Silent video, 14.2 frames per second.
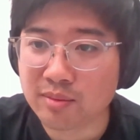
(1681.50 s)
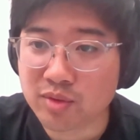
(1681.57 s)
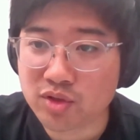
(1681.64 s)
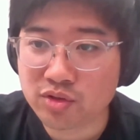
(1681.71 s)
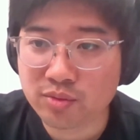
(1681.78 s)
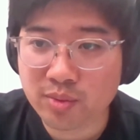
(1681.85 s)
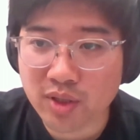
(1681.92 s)

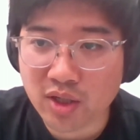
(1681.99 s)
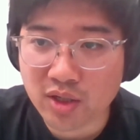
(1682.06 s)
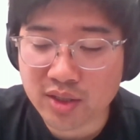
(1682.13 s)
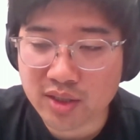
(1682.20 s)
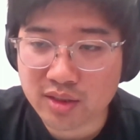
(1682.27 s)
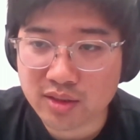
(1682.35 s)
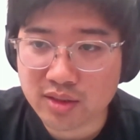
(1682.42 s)
To be
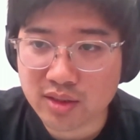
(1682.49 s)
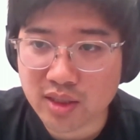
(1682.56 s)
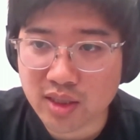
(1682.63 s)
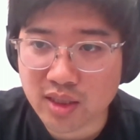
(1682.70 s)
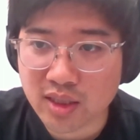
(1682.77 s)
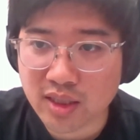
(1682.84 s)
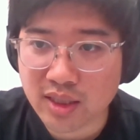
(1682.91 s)
honest,
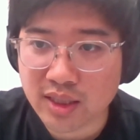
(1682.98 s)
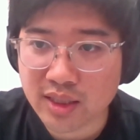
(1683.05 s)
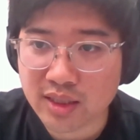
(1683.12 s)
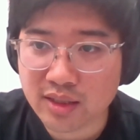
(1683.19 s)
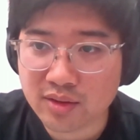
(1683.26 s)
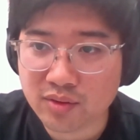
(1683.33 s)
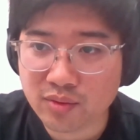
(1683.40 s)

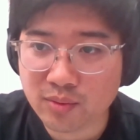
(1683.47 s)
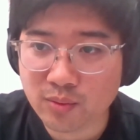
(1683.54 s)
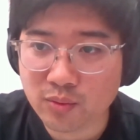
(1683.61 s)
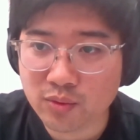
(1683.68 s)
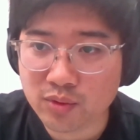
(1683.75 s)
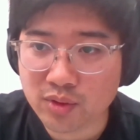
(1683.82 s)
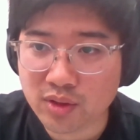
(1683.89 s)
I
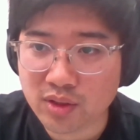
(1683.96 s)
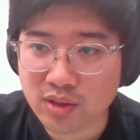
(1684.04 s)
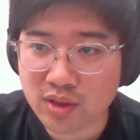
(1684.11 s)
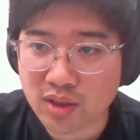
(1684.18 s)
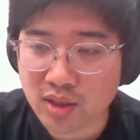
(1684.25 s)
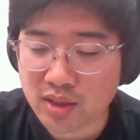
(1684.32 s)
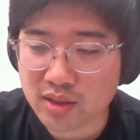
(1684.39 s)
would
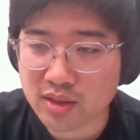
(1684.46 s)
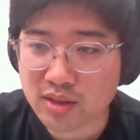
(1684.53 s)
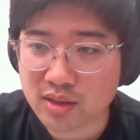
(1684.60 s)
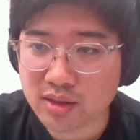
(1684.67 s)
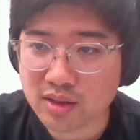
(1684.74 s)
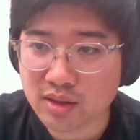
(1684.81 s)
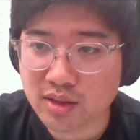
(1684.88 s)
not
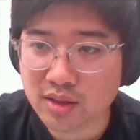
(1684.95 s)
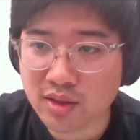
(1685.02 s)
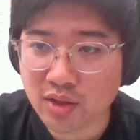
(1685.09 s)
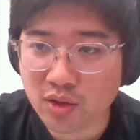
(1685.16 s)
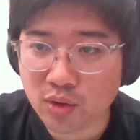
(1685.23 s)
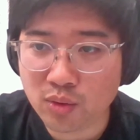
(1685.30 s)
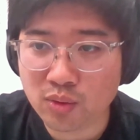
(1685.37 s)

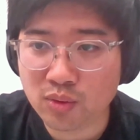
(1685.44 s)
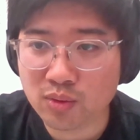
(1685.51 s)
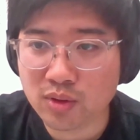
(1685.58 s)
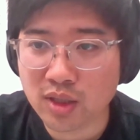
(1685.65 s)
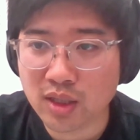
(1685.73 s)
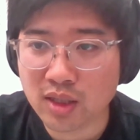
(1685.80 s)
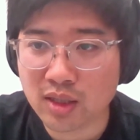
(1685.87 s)

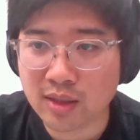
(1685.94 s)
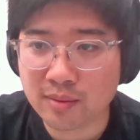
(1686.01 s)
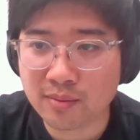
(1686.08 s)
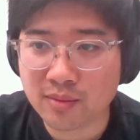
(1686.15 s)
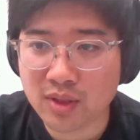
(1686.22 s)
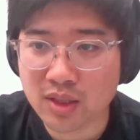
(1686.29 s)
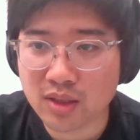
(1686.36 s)
know
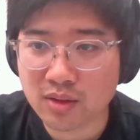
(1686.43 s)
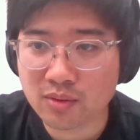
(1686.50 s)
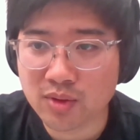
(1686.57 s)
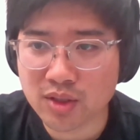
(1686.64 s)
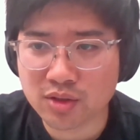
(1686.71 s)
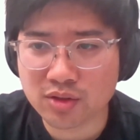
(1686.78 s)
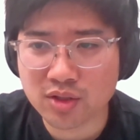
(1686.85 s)

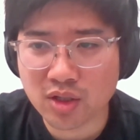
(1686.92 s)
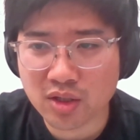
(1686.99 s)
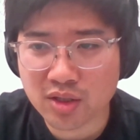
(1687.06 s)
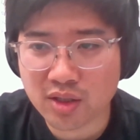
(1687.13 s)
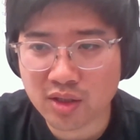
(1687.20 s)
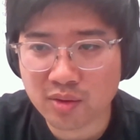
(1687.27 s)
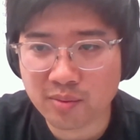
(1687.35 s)
what you're
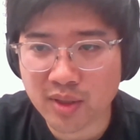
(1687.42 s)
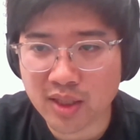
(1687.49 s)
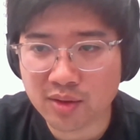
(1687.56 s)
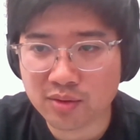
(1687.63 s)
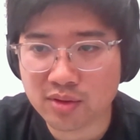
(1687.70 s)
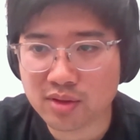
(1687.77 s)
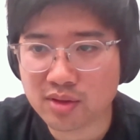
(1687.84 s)
talking
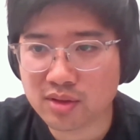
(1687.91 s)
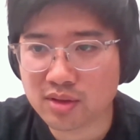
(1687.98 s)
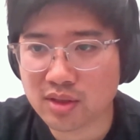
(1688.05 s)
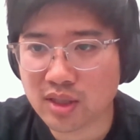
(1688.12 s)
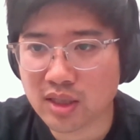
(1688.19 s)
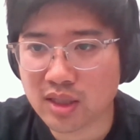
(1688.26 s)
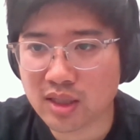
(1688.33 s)
about
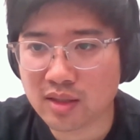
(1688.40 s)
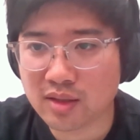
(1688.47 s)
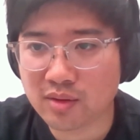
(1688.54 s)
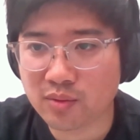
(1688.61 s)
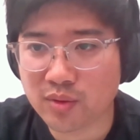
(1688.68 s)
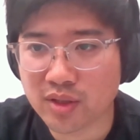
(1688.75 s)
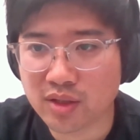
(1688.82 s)

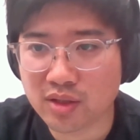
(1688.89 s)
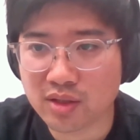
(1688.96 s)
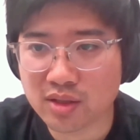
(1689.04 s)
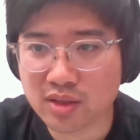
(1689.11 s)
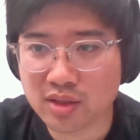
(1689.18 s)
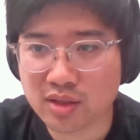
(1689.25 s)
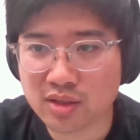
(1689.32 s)
with
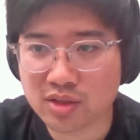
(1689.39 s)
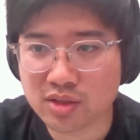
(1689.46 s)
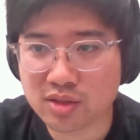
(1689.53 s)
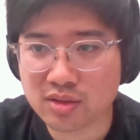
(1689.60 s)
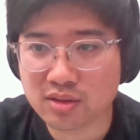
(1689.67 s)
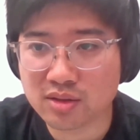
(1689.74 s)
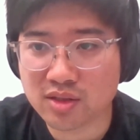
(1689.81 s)
the
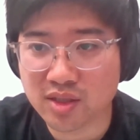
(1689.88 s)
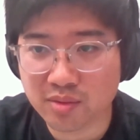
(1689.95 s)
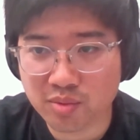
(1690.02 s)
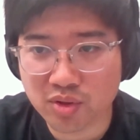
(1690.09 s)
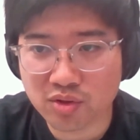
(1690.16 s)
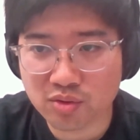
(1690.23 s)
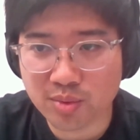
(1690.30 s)

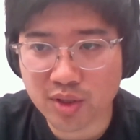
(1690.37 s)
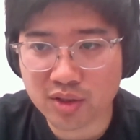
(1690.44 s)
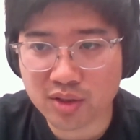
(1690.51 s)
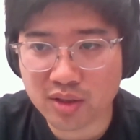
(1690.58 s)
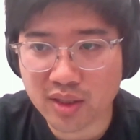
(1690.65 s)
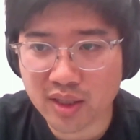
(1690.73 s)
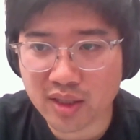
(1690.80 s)
CPU
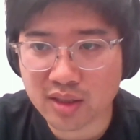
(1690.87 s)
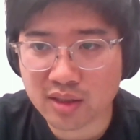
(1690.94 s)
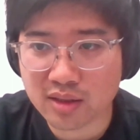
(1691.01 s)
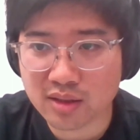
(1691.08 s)
bottleneck.